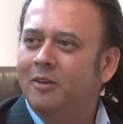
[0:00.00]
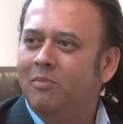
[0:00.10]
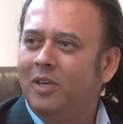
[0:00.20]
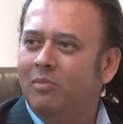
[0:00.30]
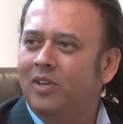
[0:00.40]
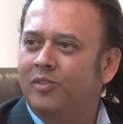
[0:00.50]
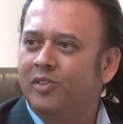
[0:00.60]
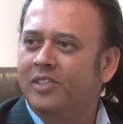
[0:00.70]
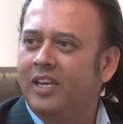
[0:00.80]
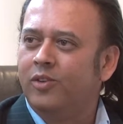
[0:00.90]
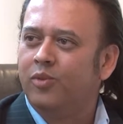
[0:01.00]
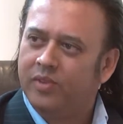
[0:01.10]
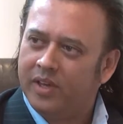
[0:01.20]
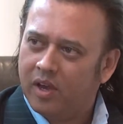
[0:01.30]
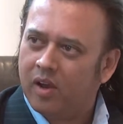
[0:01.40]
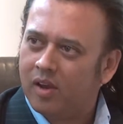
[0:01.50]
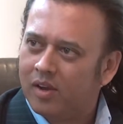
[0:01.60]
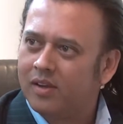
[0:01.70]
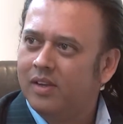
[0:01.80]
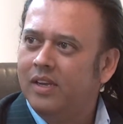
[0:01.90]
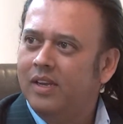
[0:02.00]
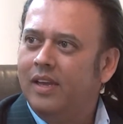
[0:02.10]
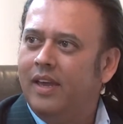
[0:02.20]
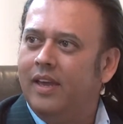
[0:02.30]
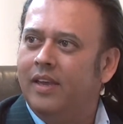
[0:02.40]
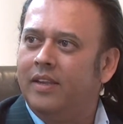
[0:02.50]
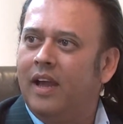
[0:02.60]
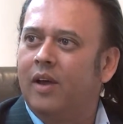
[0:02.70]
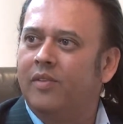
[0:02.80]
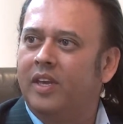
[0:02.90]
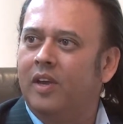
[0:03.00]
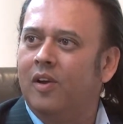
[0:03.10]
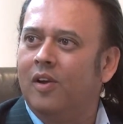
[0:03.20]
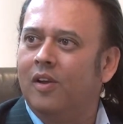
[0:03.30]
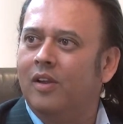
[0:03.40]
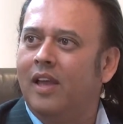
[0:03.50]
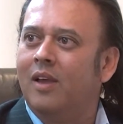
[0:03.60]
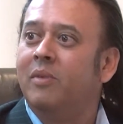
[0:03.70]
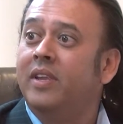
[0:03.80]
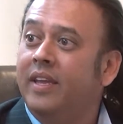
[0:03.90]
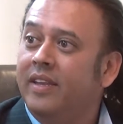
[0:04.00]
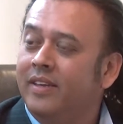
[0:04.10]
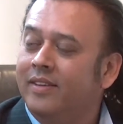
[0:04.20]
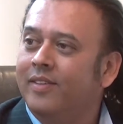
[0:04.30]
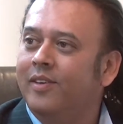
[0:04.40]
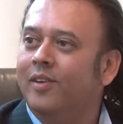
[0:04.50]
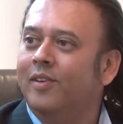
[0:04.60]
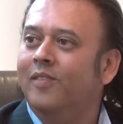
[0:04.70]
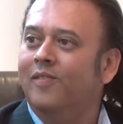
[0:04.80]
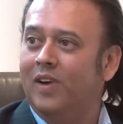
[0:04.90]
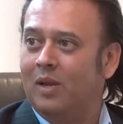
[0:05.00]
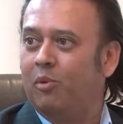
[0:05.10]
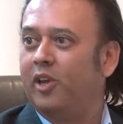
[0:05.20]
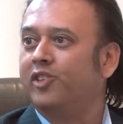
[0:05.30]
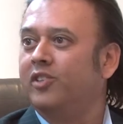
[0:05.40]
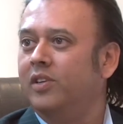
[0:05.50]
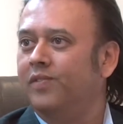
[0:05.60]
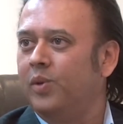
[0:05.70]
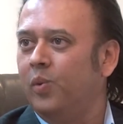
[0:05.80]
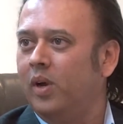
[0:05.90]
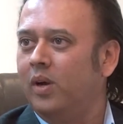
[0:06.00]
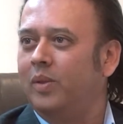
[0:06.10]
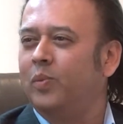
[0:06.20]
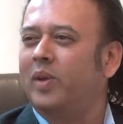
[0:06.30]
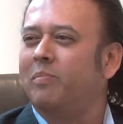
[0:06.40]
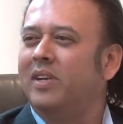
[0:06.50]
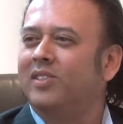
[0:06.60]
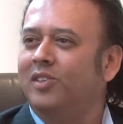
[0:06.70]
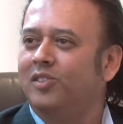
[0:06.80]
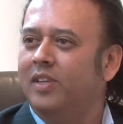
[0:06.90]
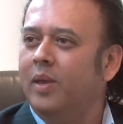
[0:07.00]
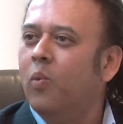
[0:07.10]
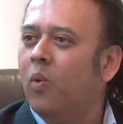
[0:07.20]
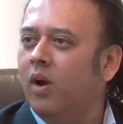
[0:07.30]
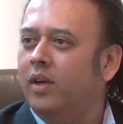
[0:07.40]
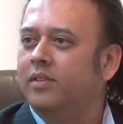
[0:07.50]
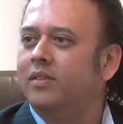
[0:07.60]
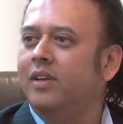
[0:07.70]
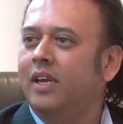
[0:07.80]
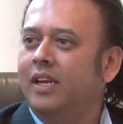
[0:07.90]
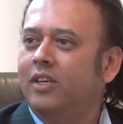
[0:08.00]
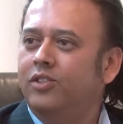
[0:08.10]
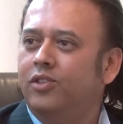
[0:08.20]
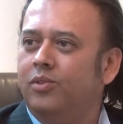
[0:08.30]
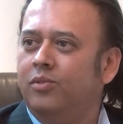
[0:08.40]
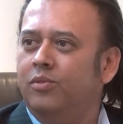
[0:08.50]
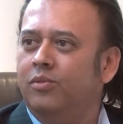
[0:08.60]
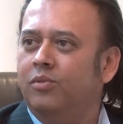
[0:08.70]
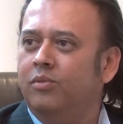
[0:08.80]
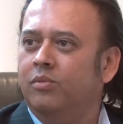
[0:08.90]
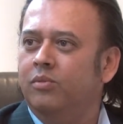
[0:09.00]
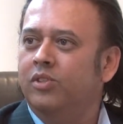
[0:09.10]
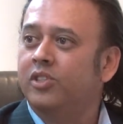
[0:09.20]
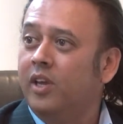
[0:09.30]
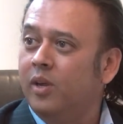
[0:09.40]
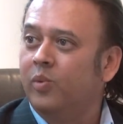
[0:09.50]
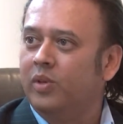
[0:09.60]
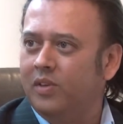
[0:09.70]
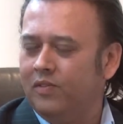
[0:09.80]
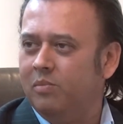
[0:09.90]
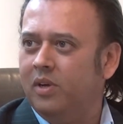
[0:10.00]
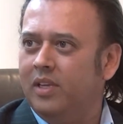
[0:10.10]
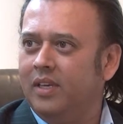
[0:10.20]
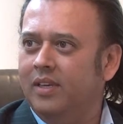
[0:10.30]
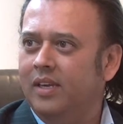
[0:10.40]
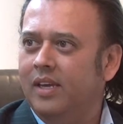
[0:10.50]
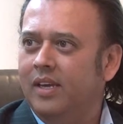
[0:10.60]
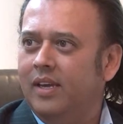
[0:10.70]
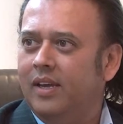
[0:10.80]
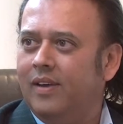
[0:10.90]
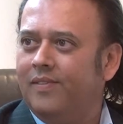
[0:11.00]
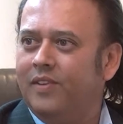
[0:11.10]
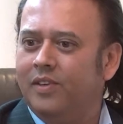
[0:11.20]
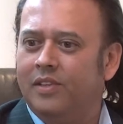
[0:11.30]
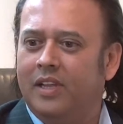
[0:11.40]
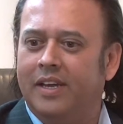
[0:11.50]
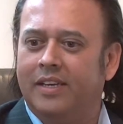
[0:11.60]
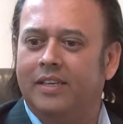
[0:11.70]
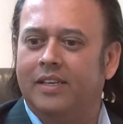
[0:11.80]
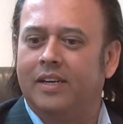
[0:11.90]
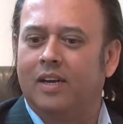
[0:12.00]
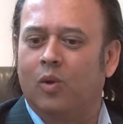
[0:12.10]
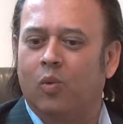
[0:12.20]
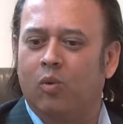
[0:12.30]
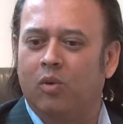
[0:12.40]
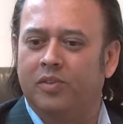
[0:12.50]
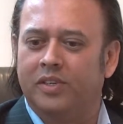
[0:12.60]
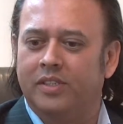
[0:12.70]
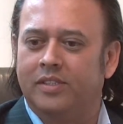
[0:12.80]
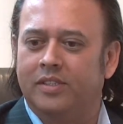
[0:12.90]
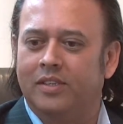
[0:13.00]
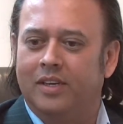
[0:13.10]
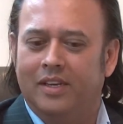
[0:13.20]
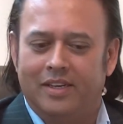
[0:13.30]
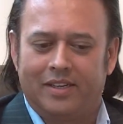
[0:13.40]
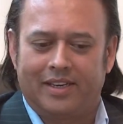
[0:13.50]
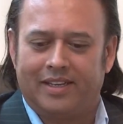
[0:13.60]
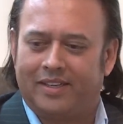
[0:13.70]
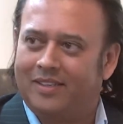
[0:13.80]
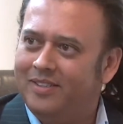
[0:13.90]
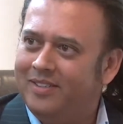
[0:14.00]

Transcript: people understand who they are and how they are emanating their vibration, if you will, and what message they want to share with everybody. I feel like uh, our world is kind of